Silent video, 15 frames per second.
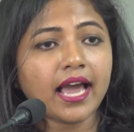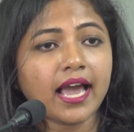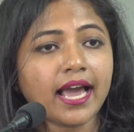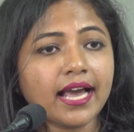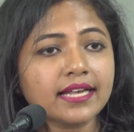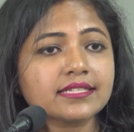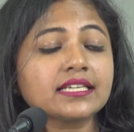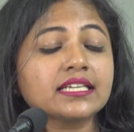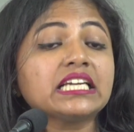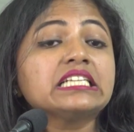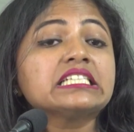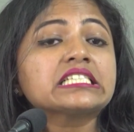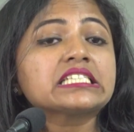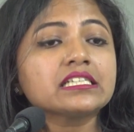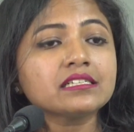as an
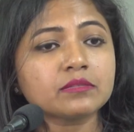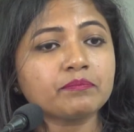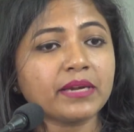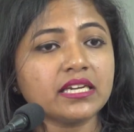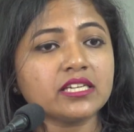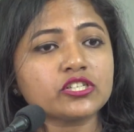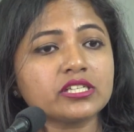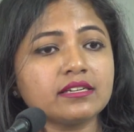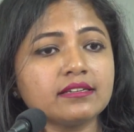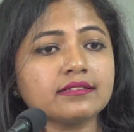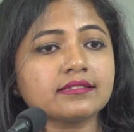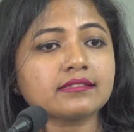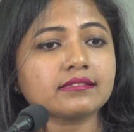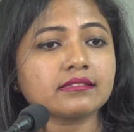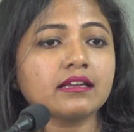
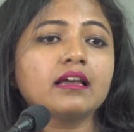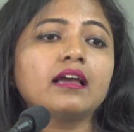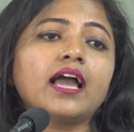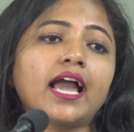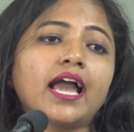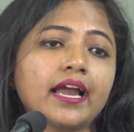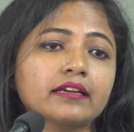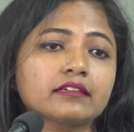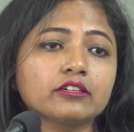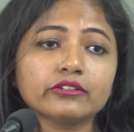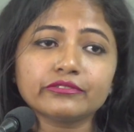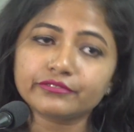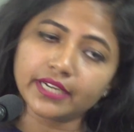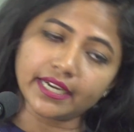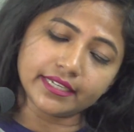interspecies act
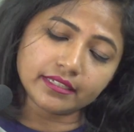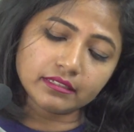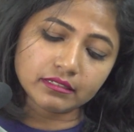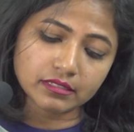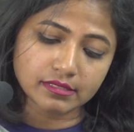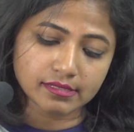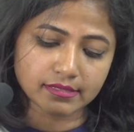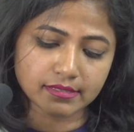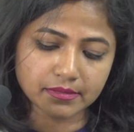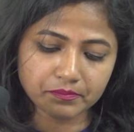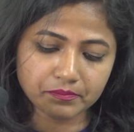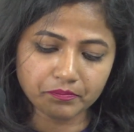of kindness.